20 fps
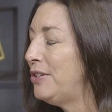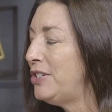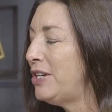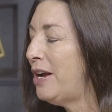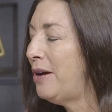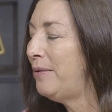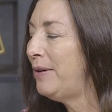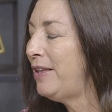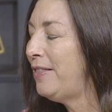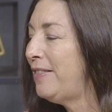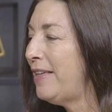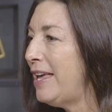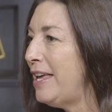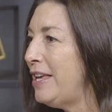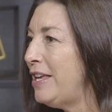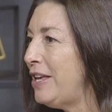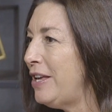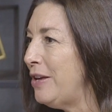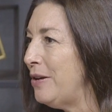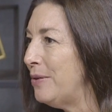Well, Chiaoih,
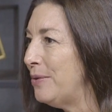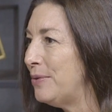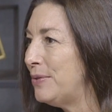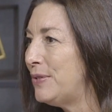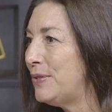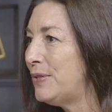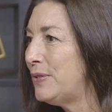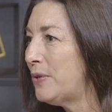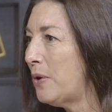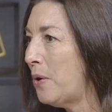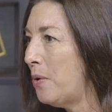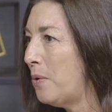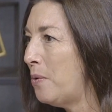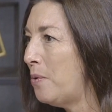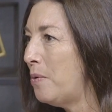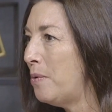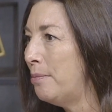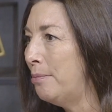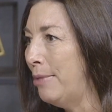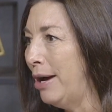thank you
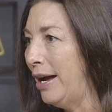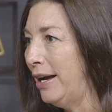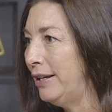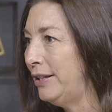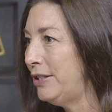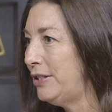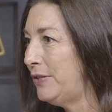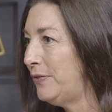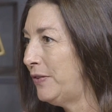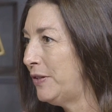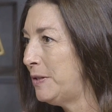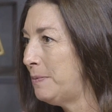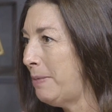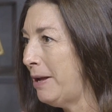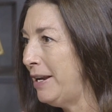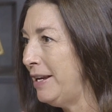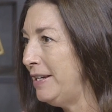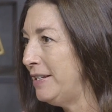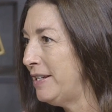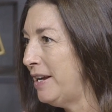so much for
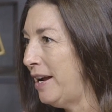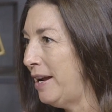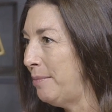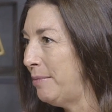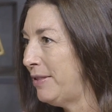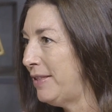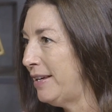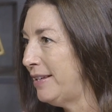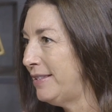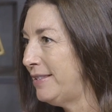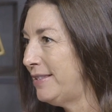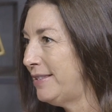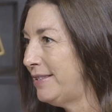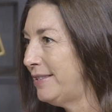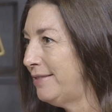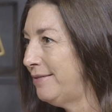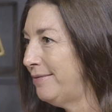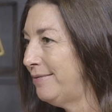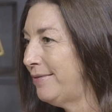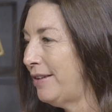spending time with
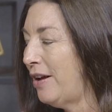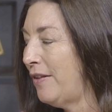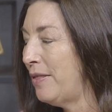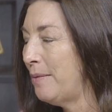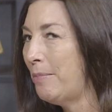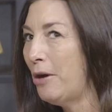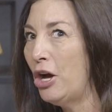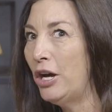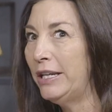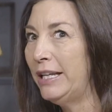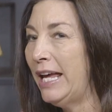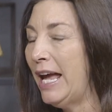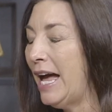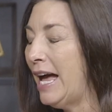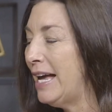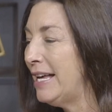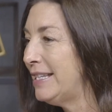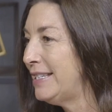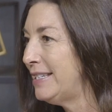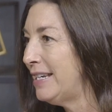us on the
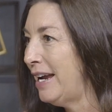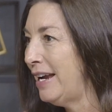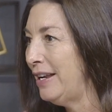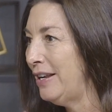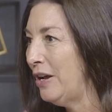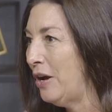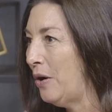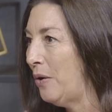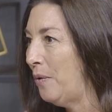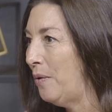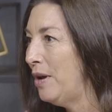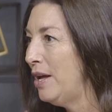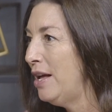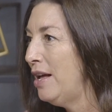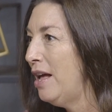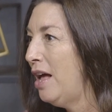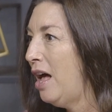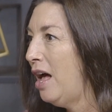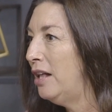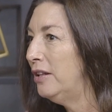podcast. I
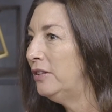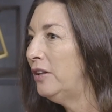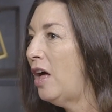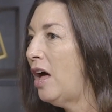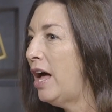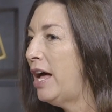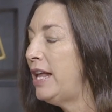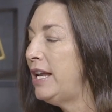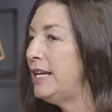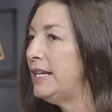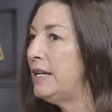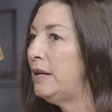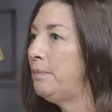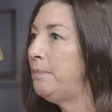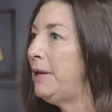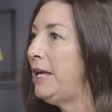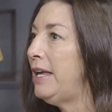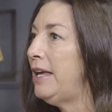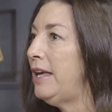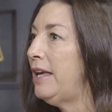know a lot.
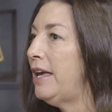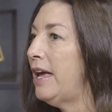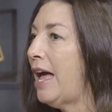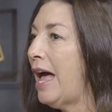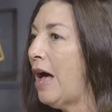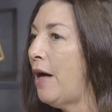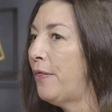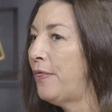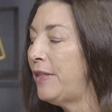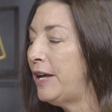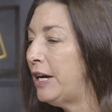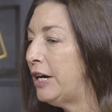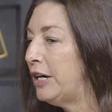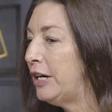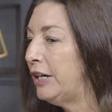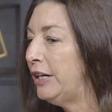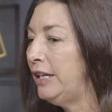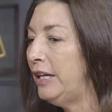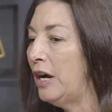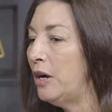It'll be out
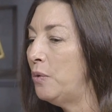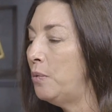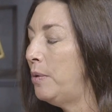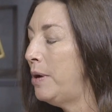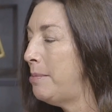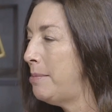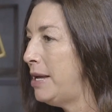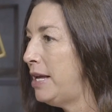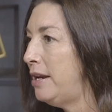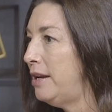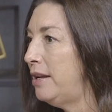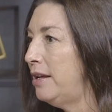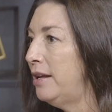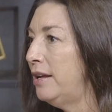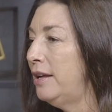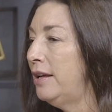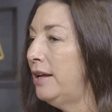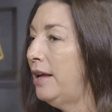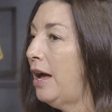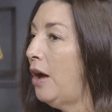there, young women,
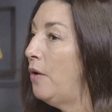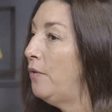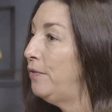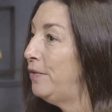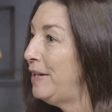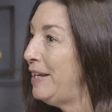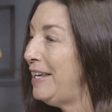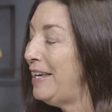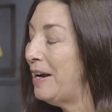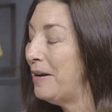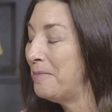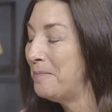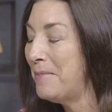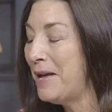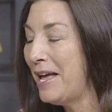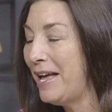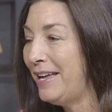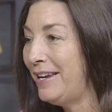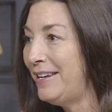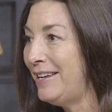hopefully young
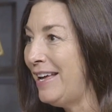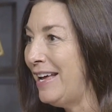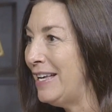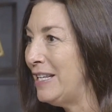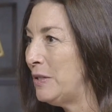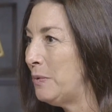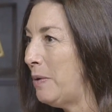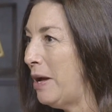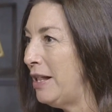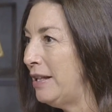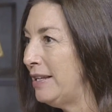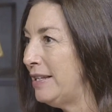men, as